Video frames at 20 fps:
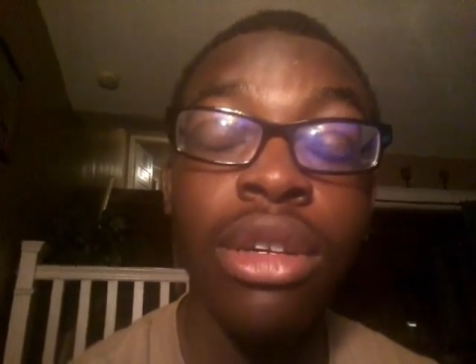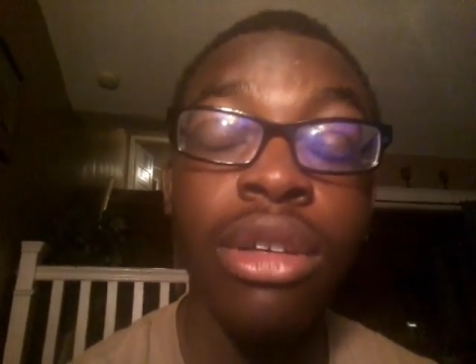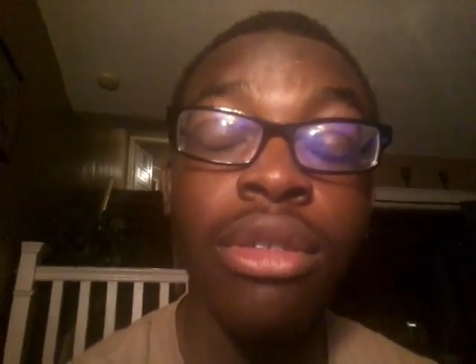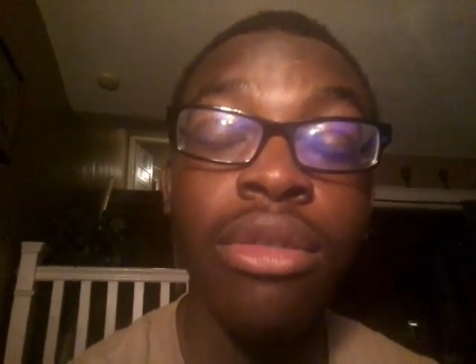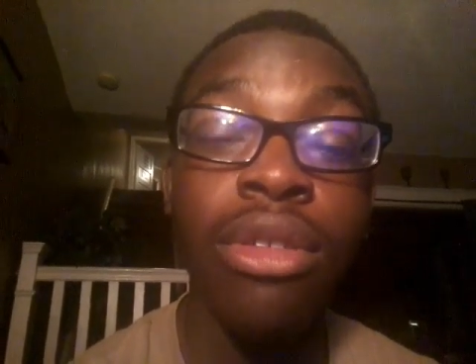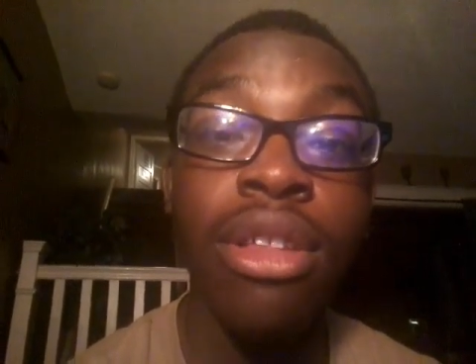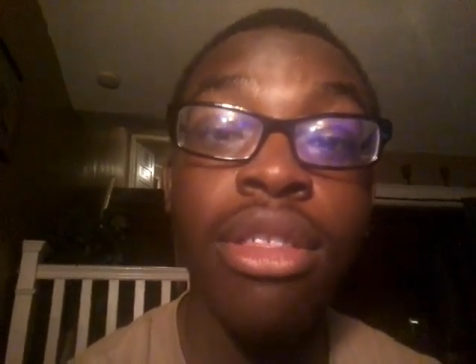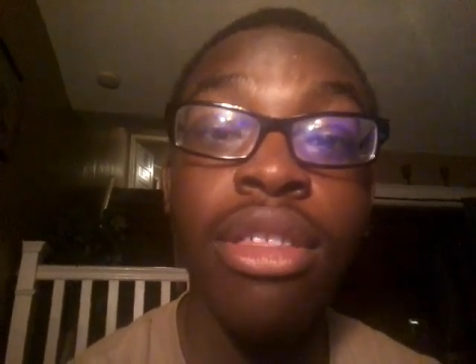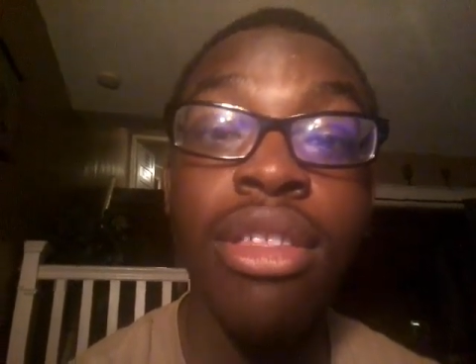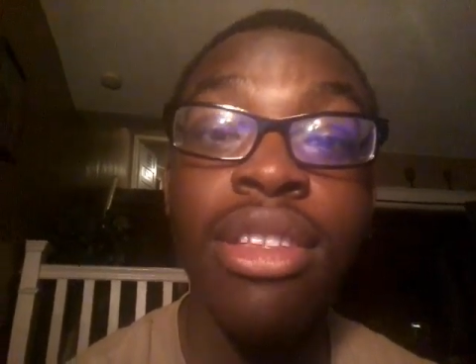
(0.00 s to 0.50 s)

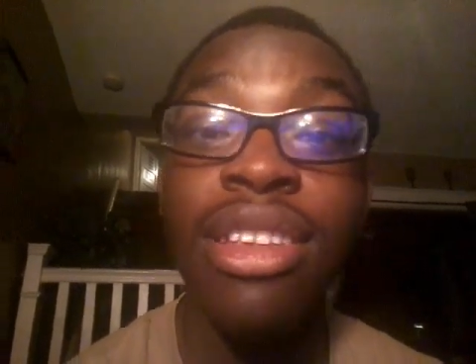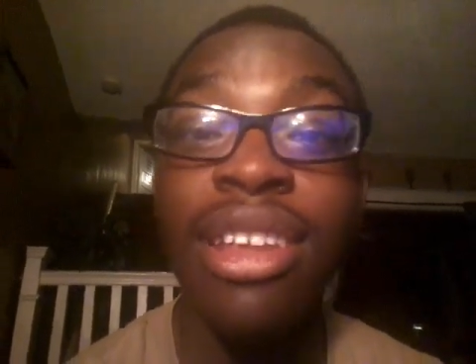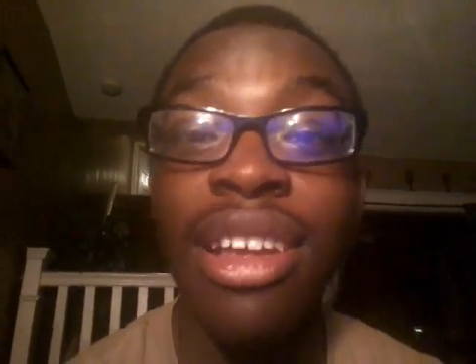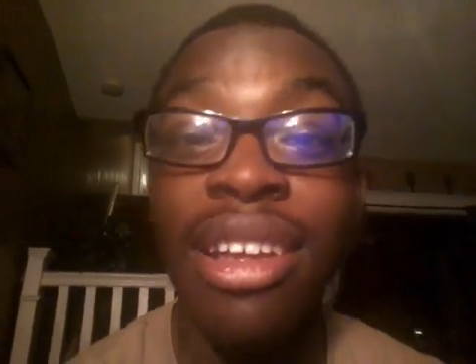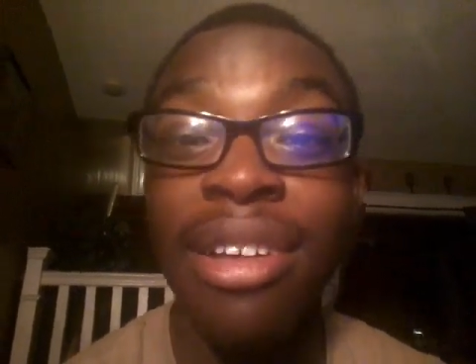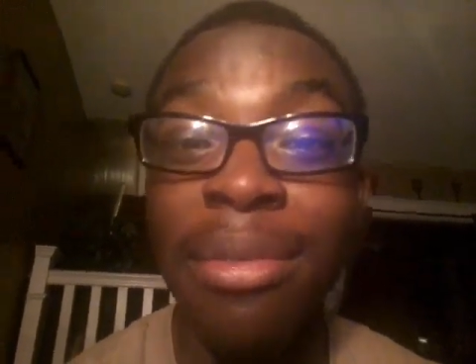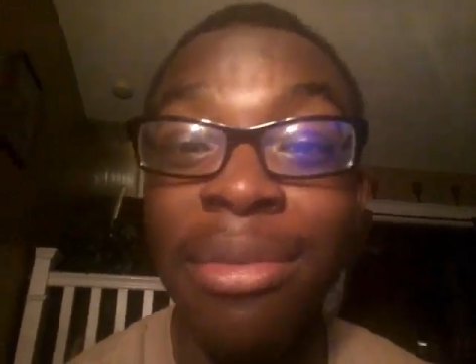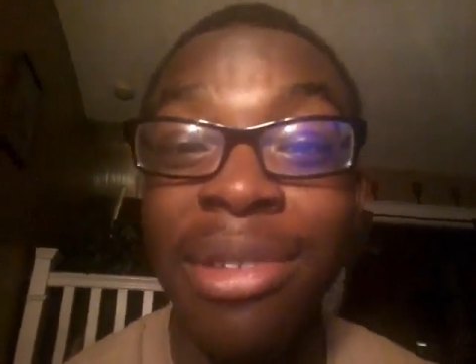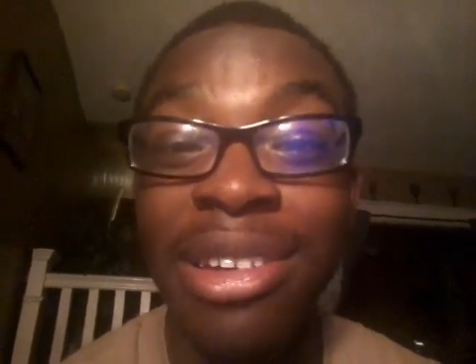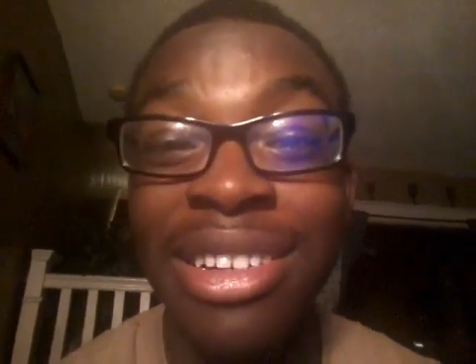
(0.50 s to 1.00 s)
going
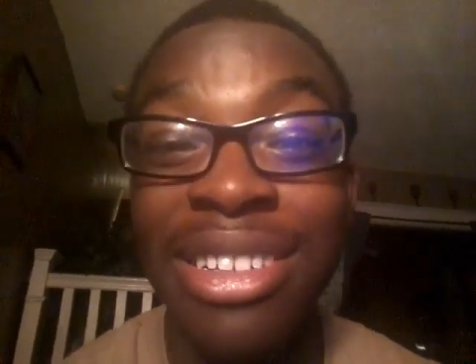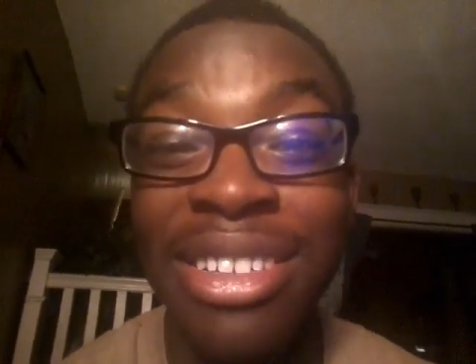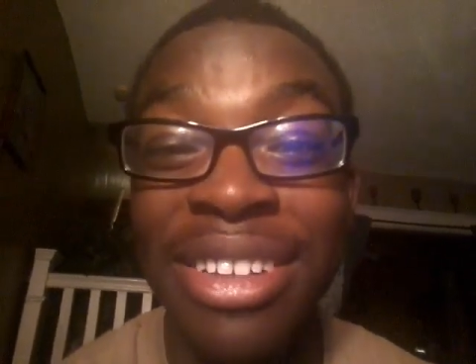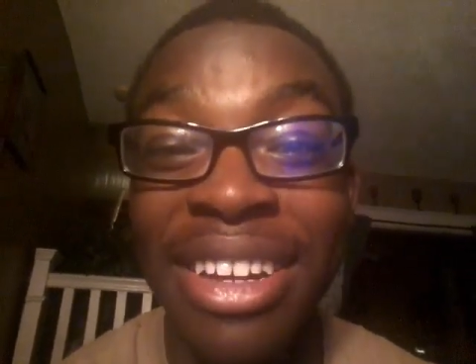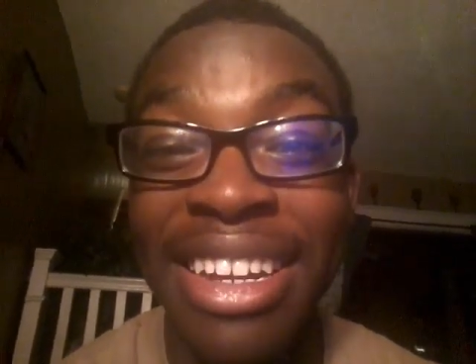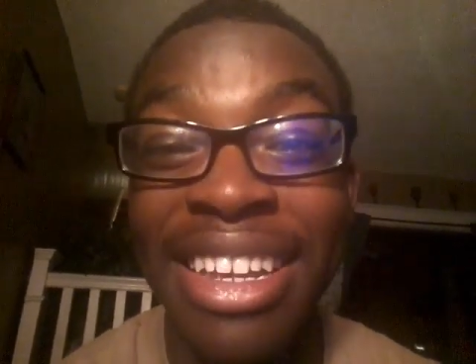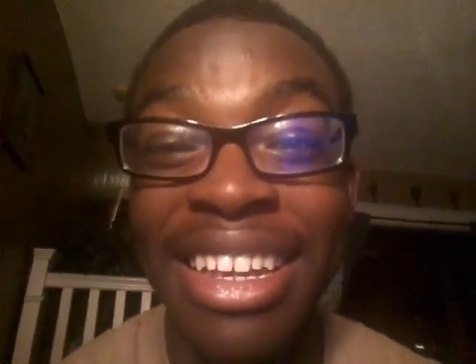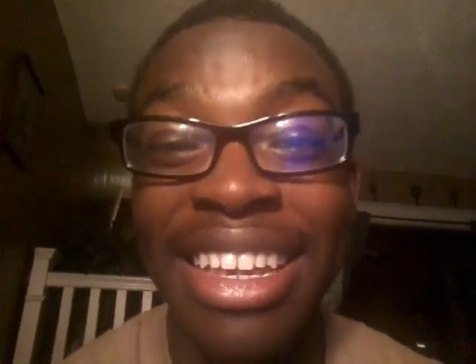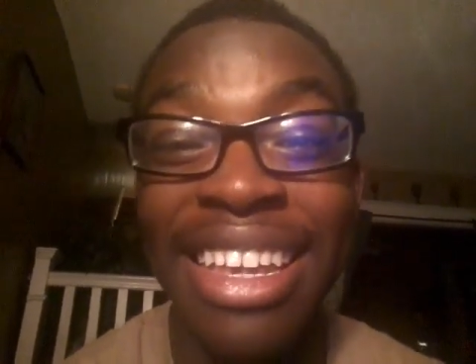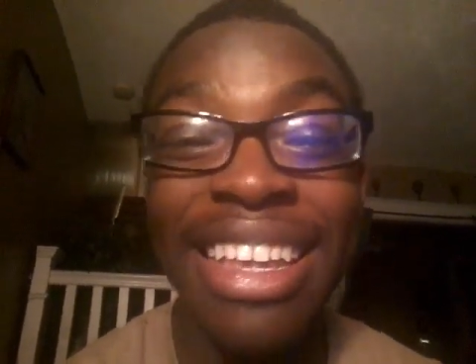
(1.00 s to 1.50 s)
to try
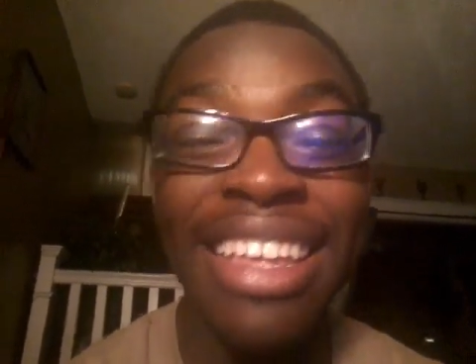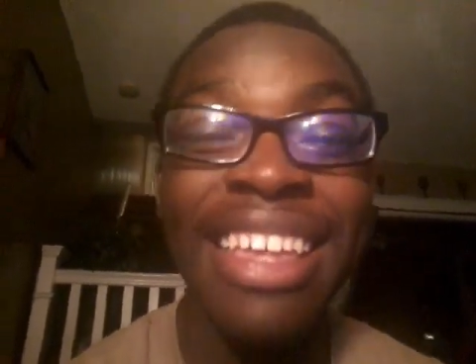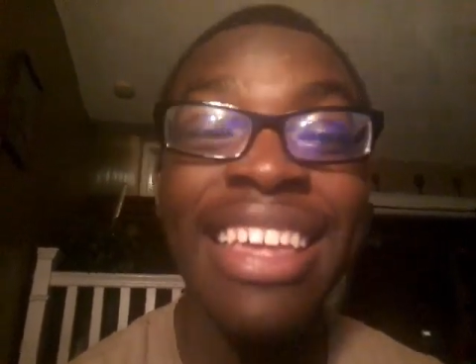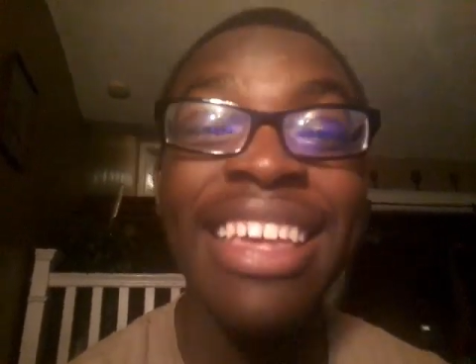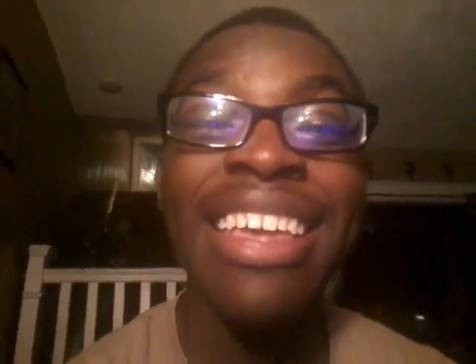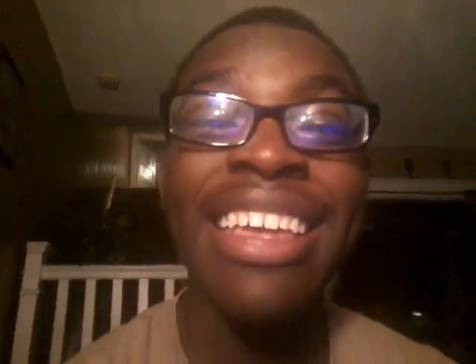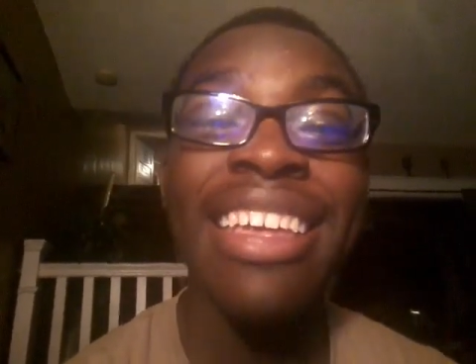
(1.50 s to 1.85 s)
to get